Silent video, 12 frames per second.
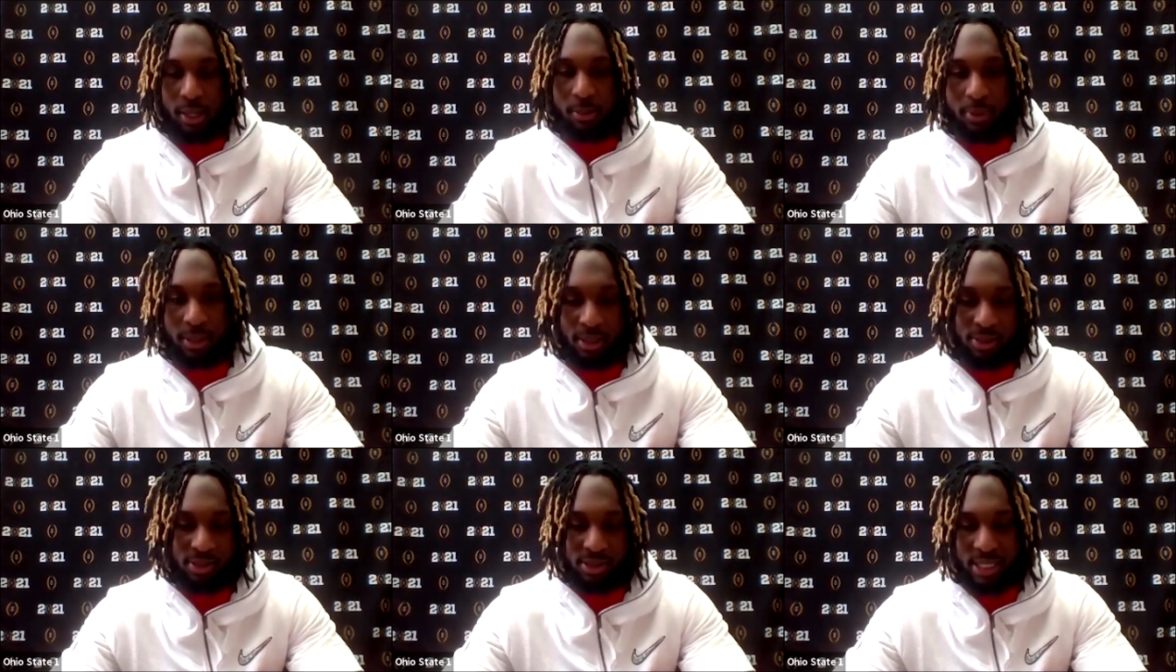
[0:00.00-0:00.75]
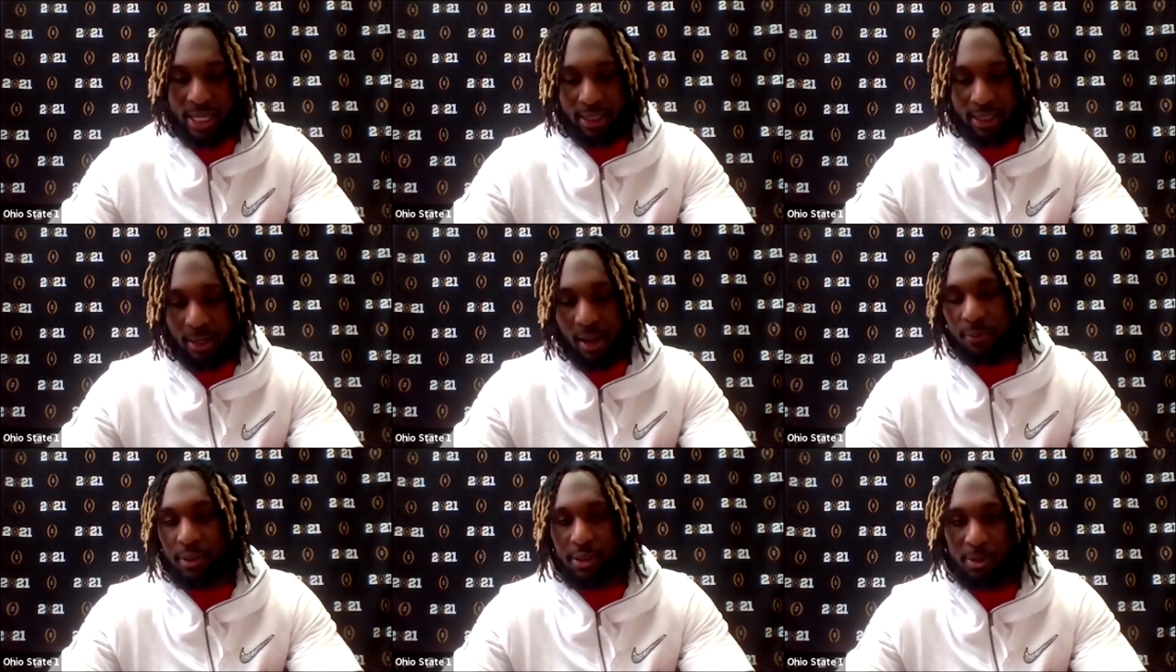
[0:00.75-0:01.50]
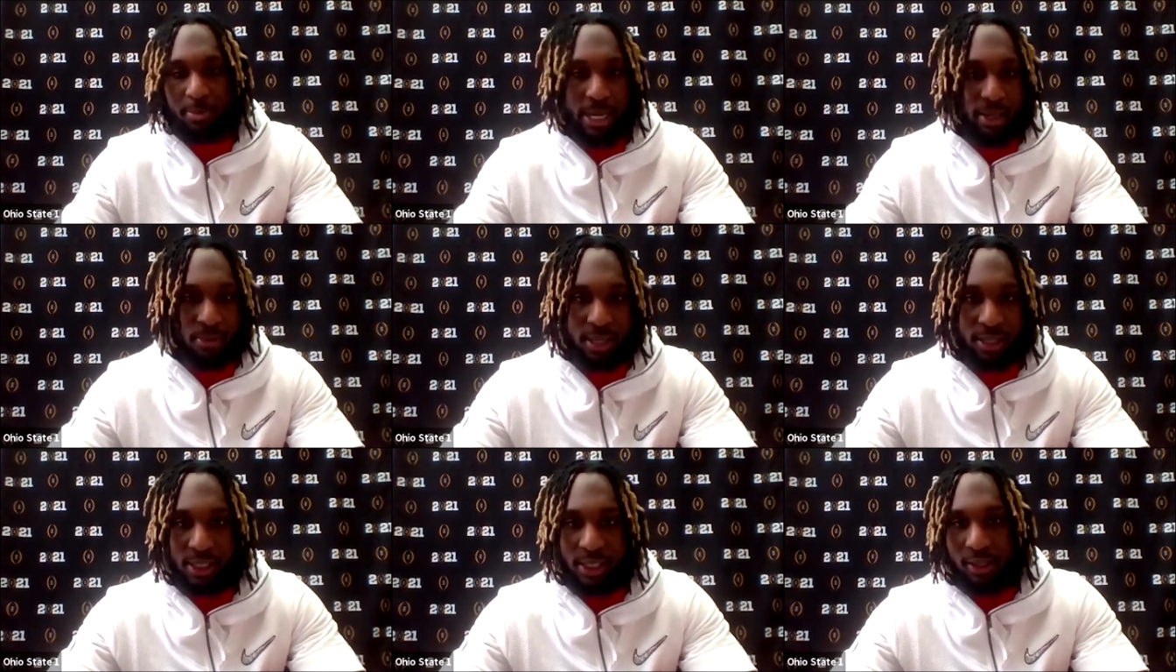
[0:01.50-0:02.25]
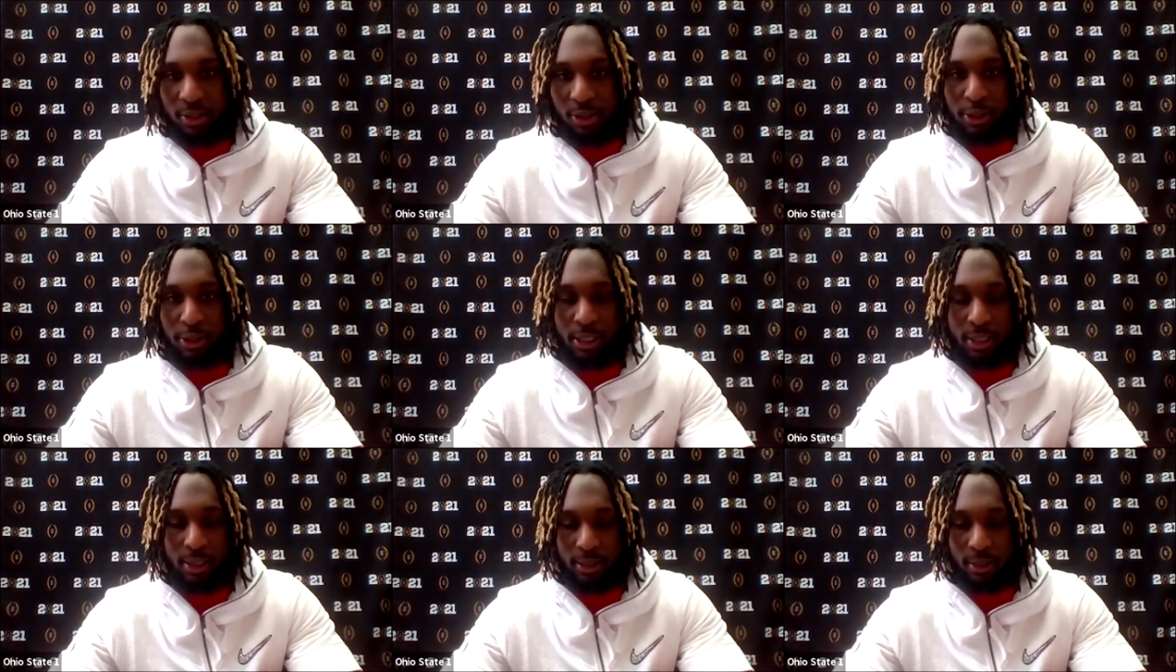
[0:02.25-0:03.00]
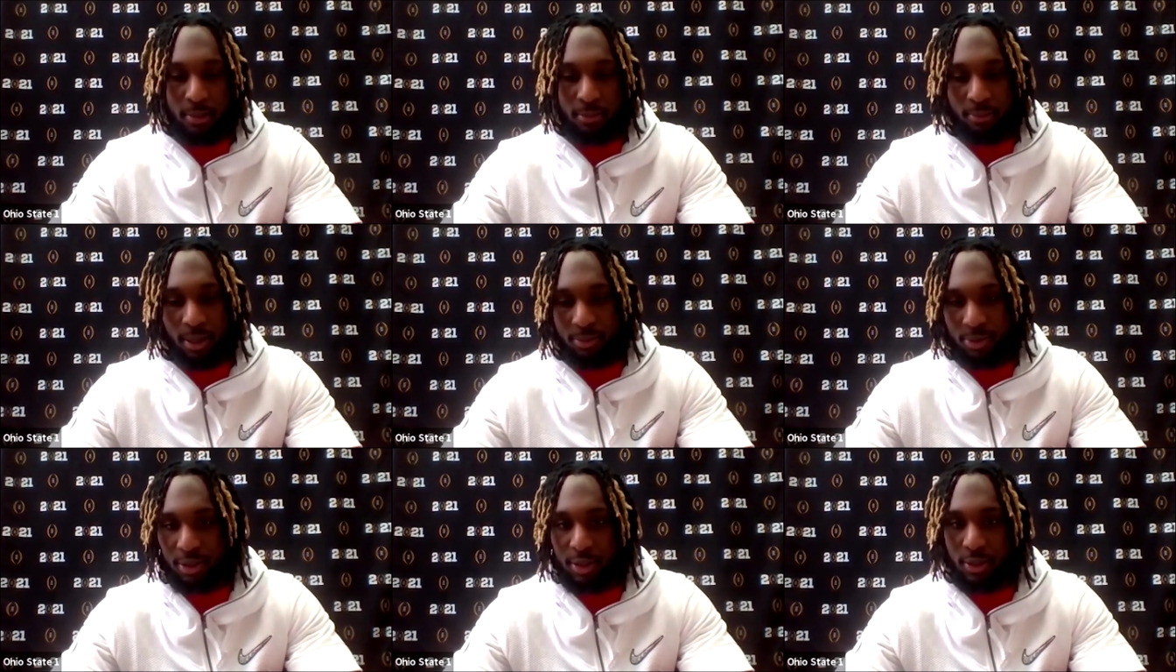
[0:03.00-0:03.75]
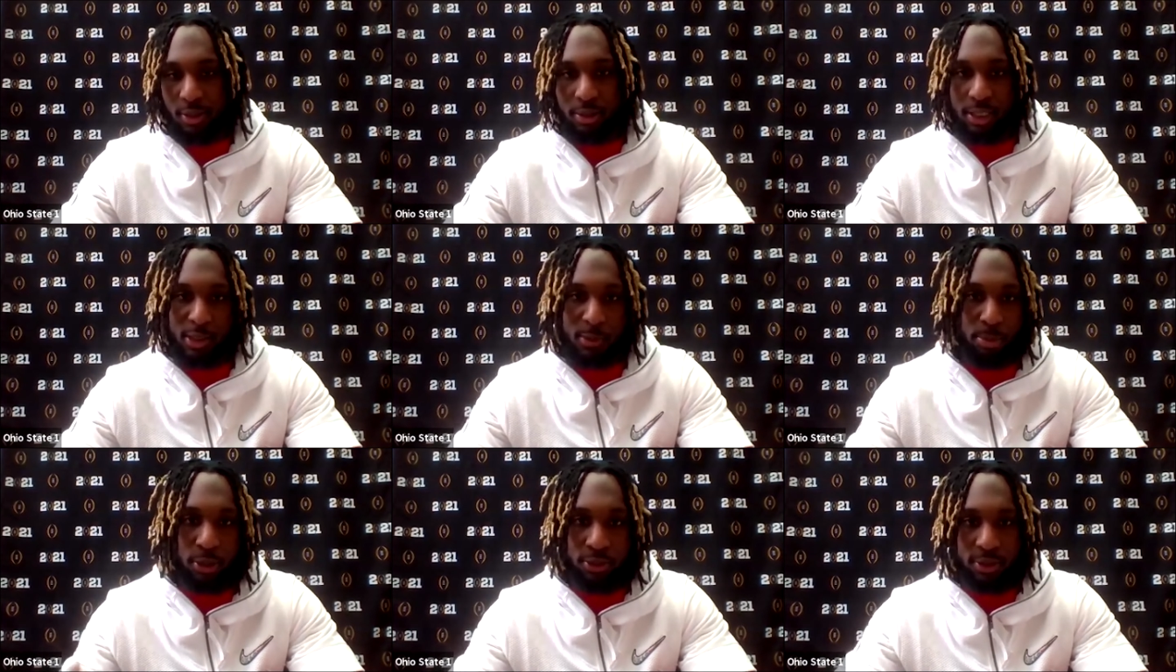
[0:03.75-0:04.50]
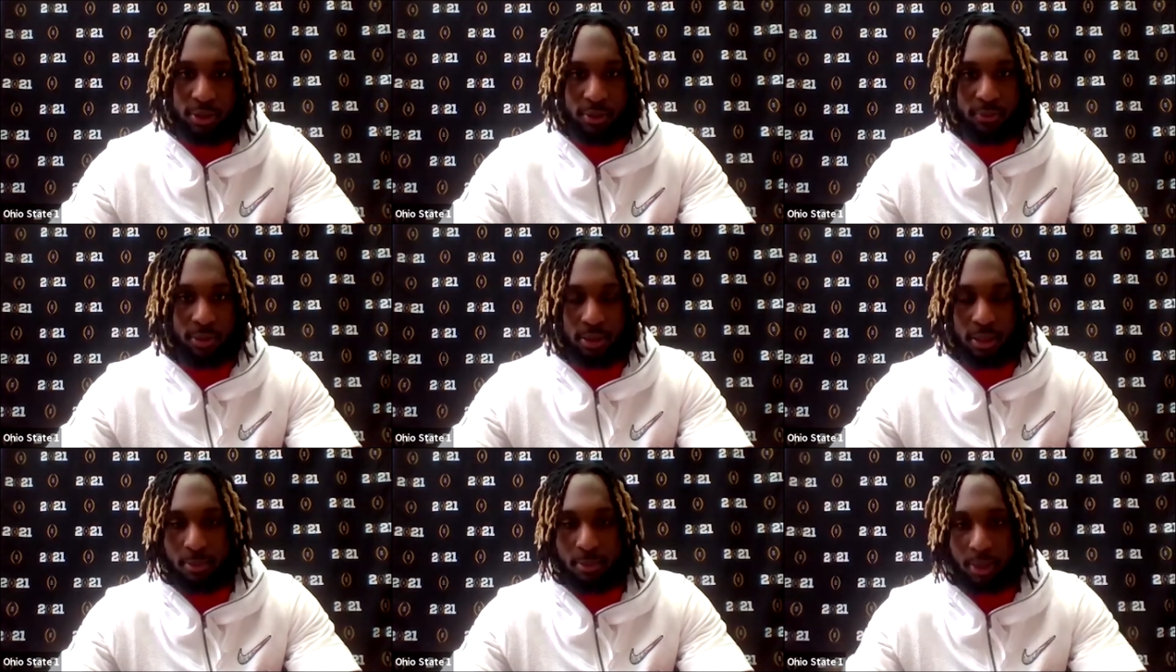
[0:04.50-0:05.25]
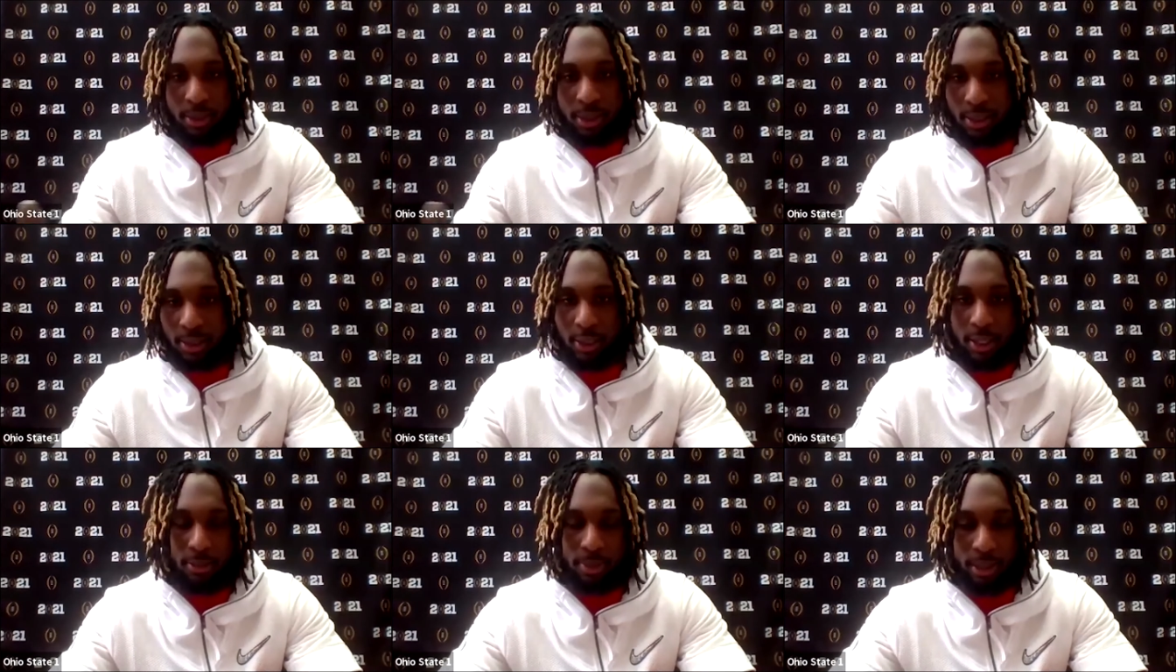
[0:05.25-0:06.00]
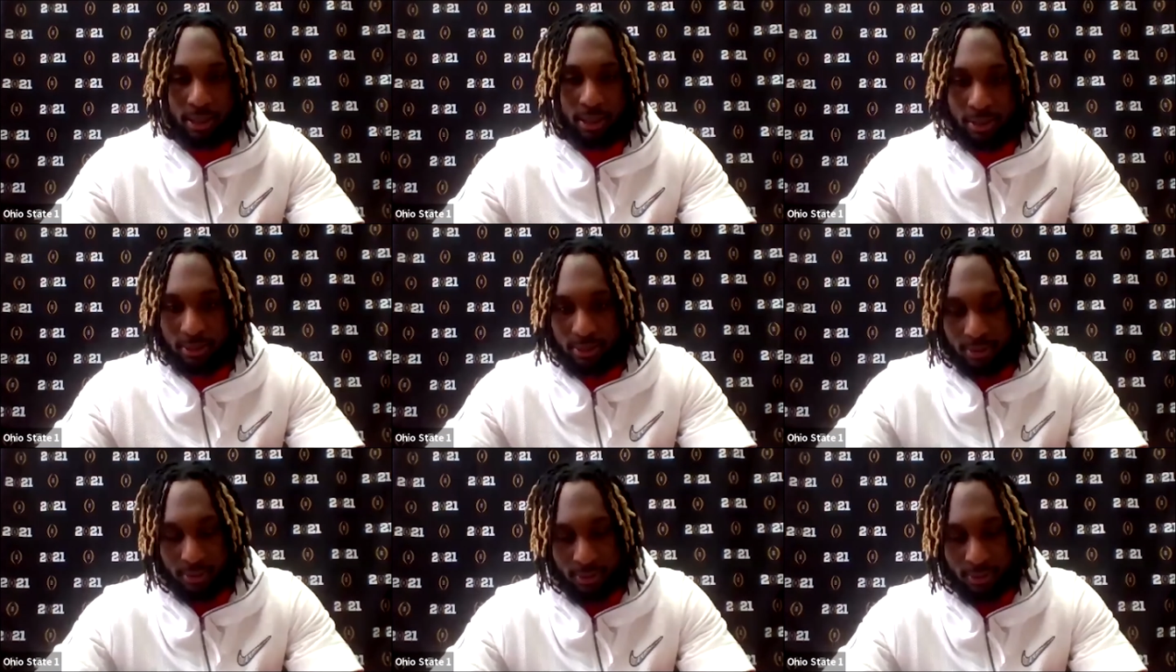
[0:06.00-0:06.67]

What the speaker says: I mean, just gaining confidence back in my knee and knowing that I'm still explosive coming in and out of my cuts.